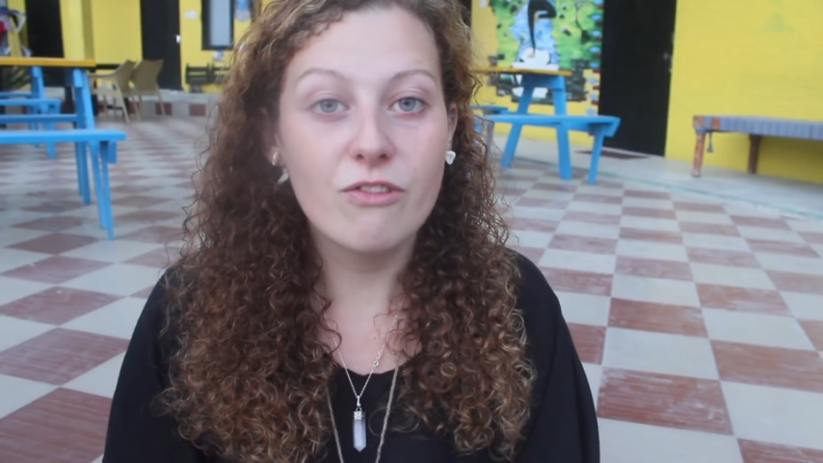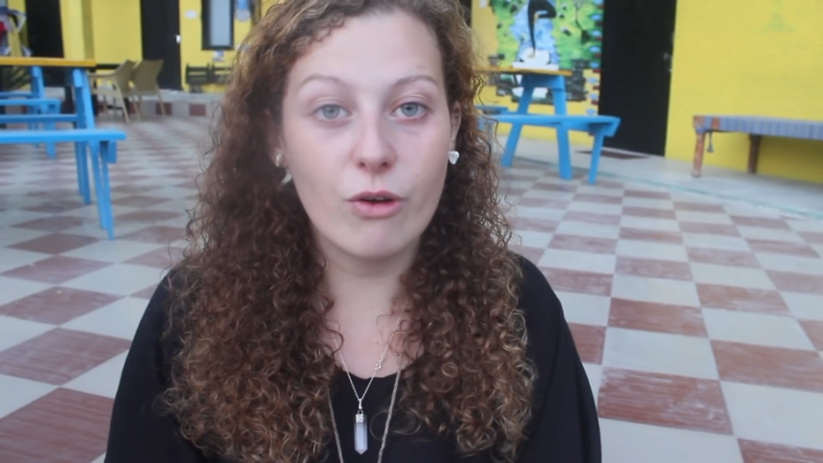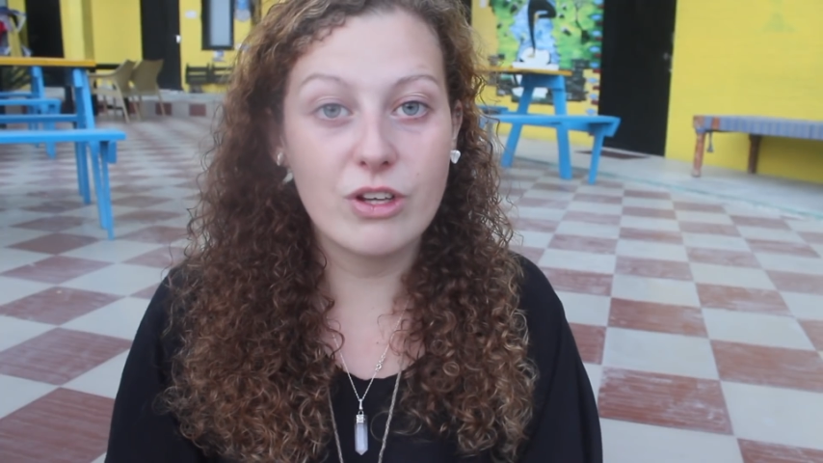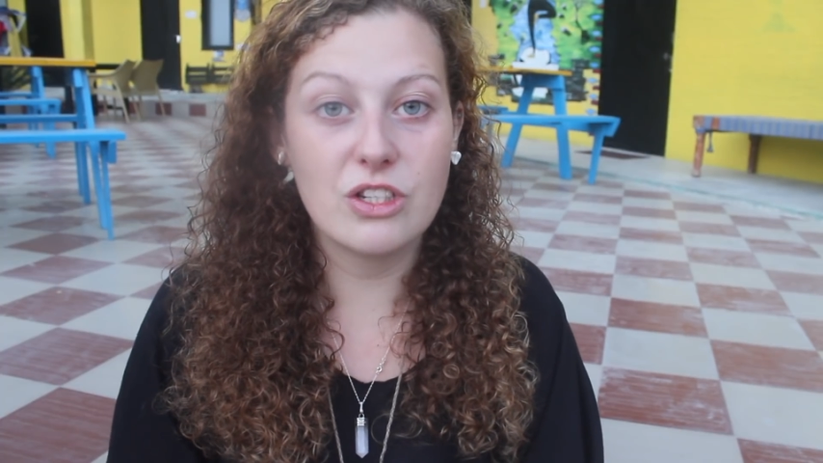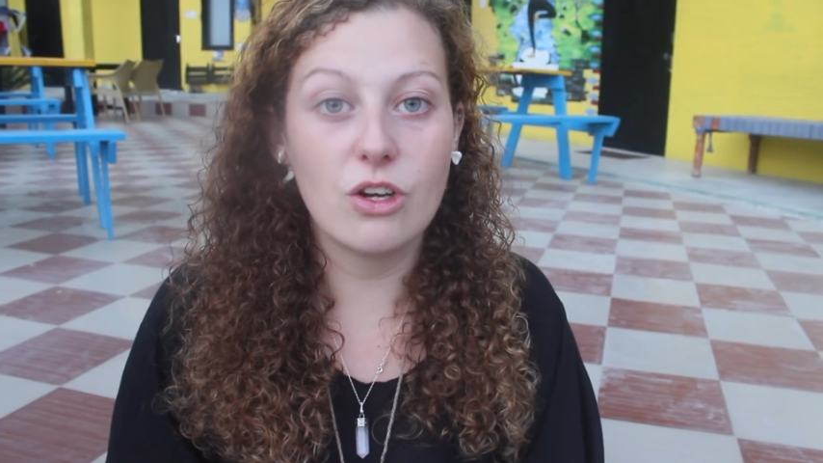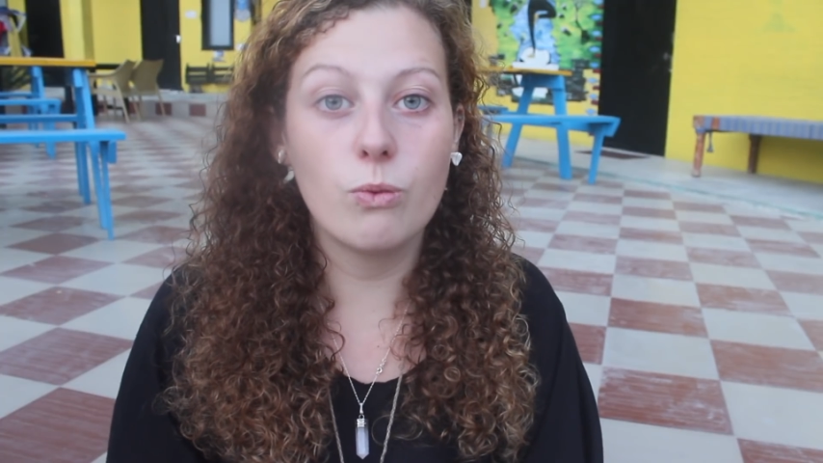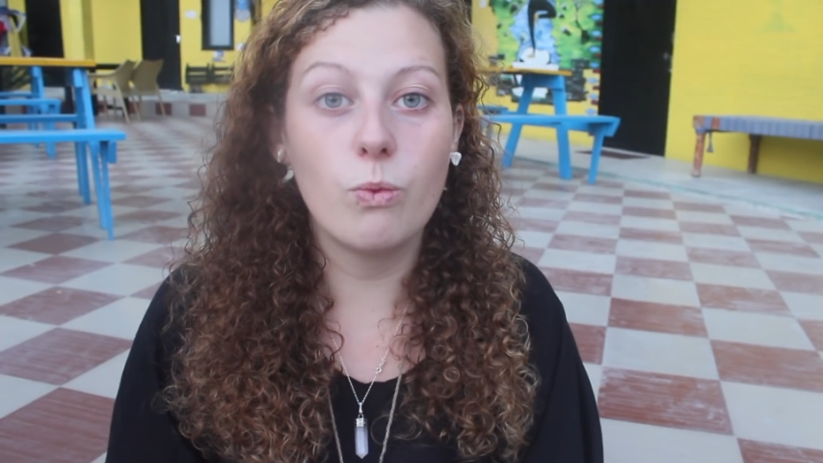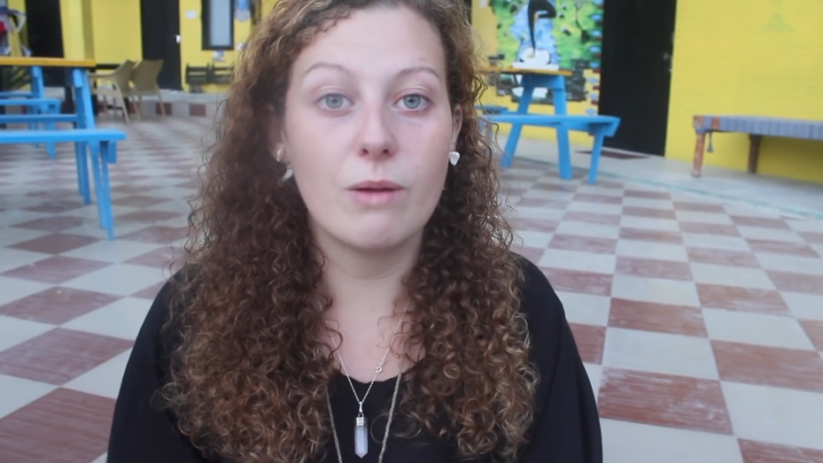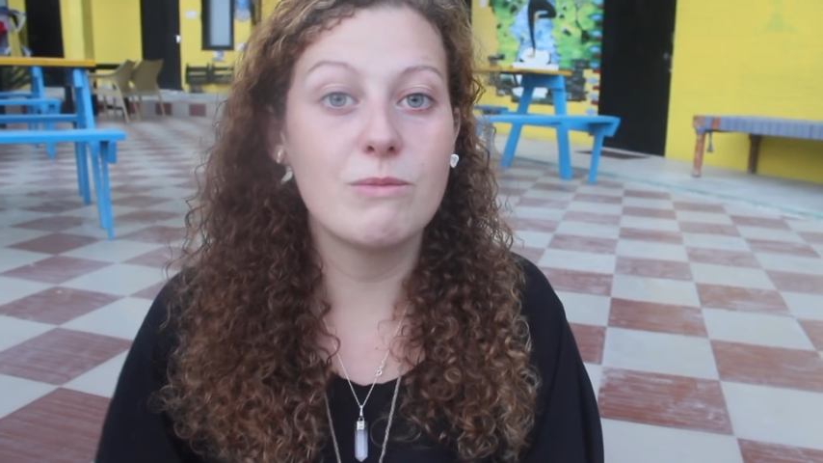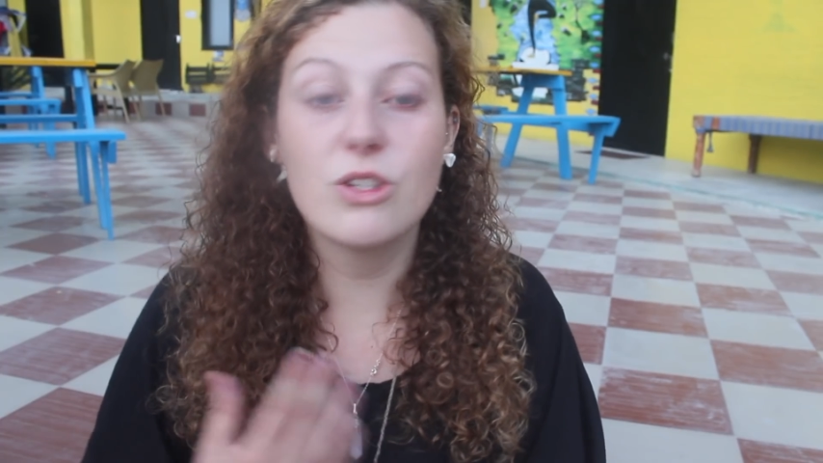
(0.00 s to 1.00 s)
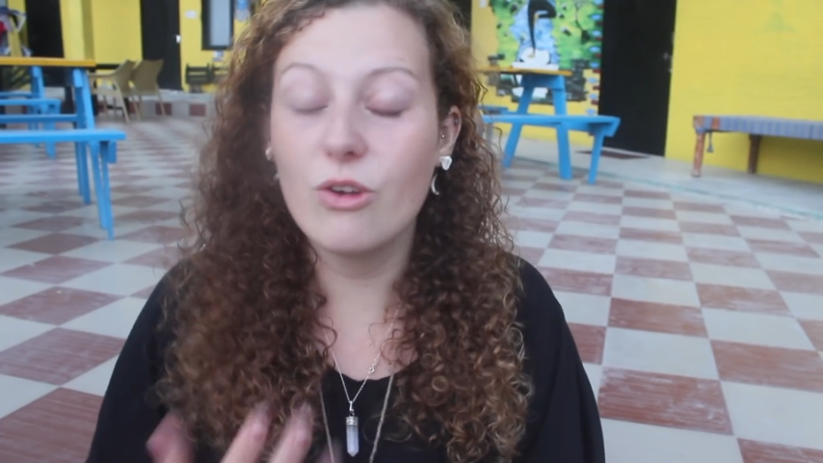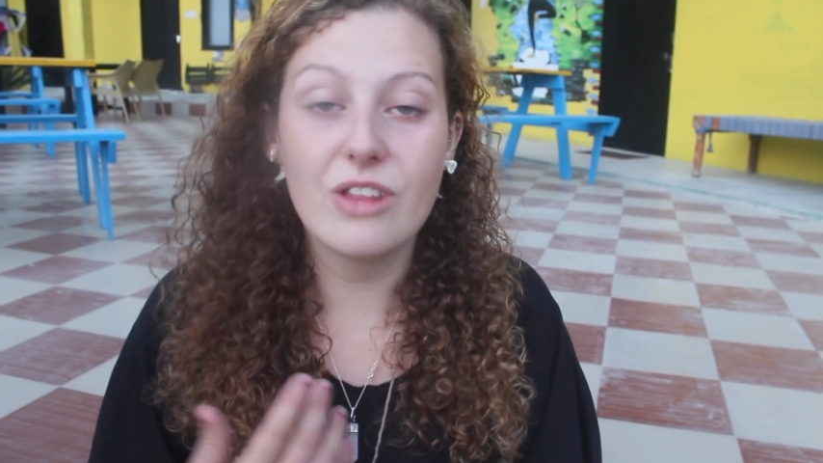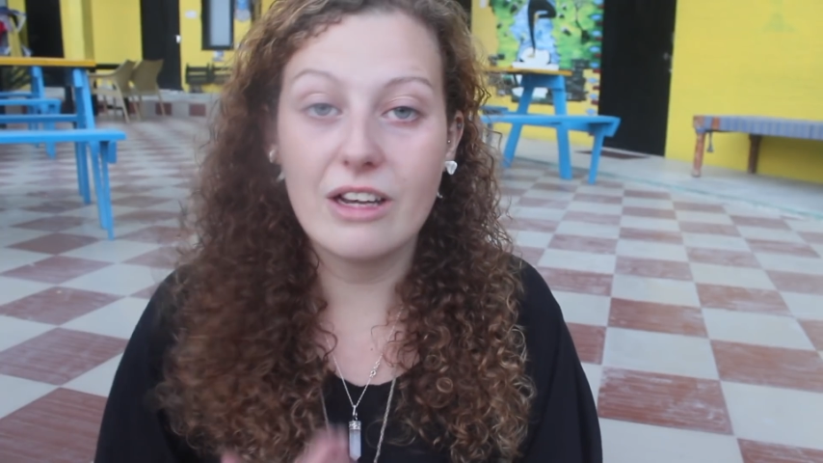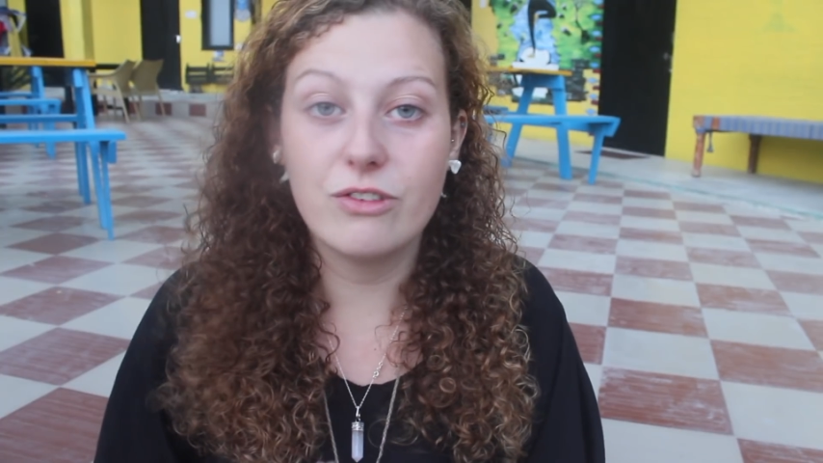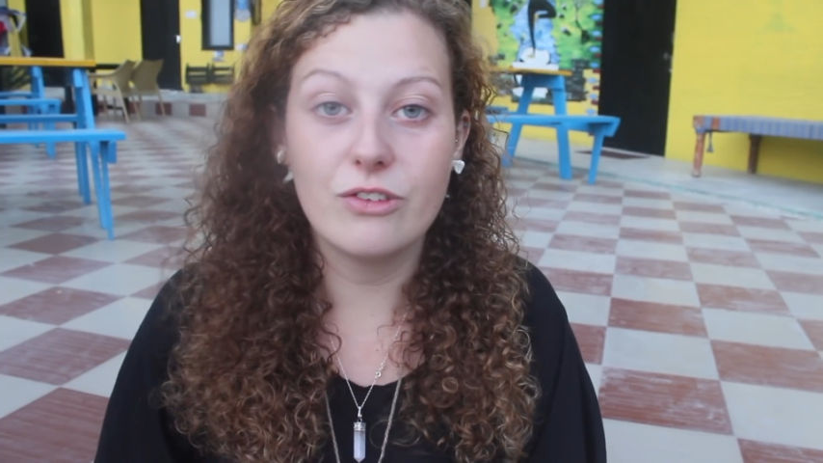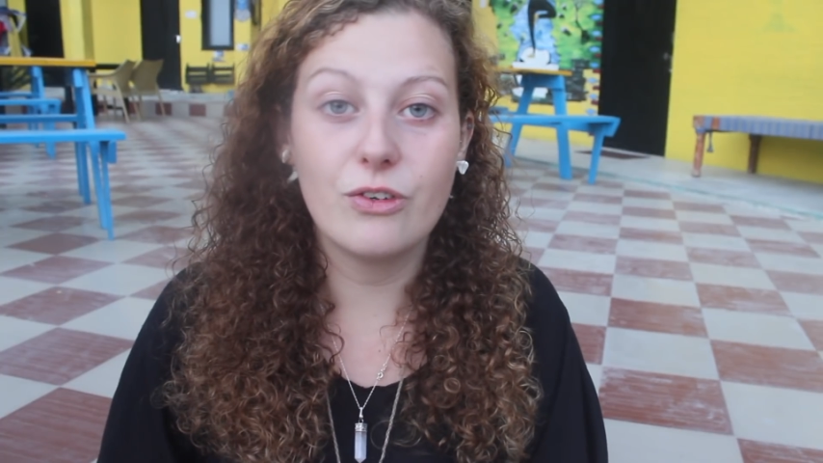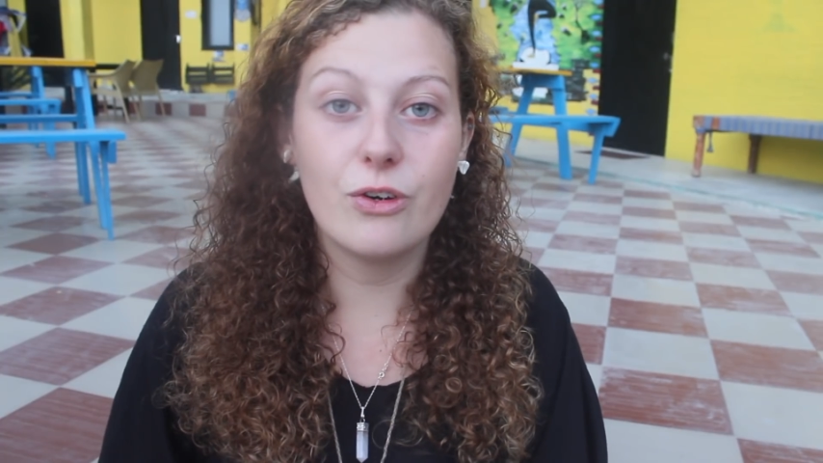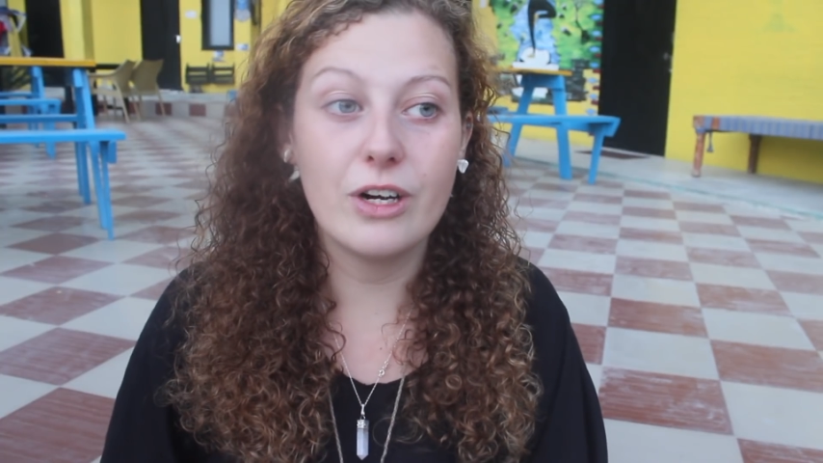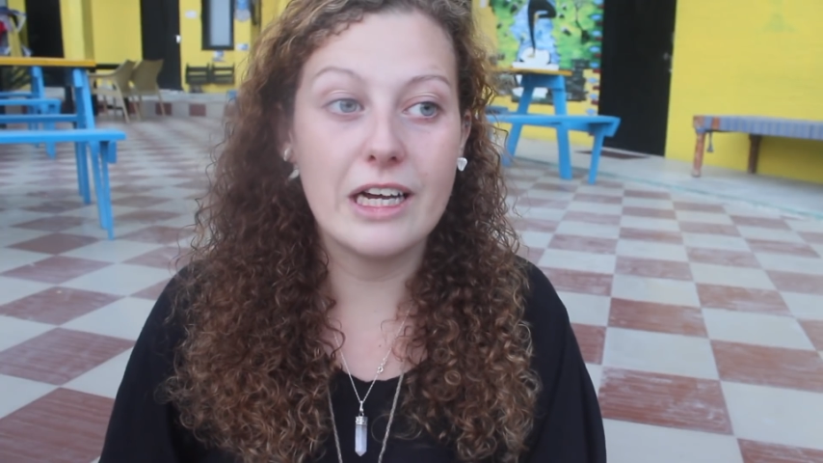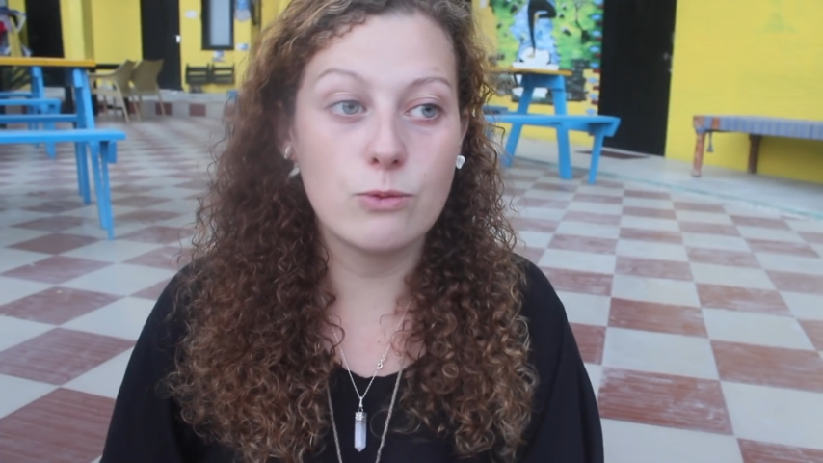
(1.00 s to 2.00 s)
focusing on what I'm so thankful
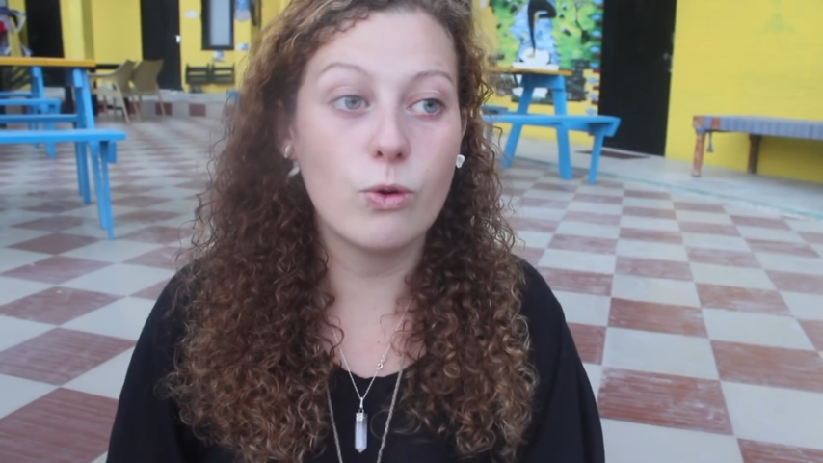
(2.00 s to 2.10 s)
for and